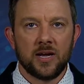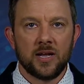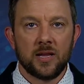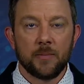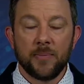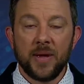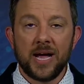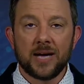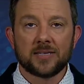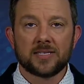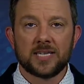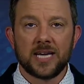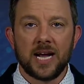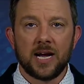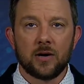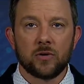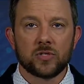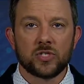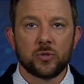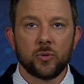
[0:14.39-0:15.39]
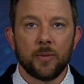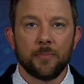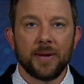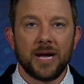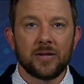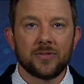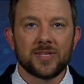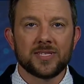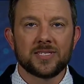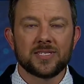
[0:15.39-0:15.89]
that pack down to
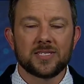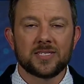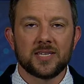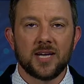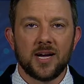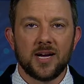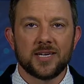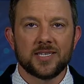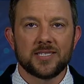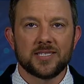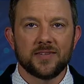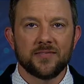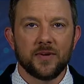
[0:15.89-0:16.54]
about the size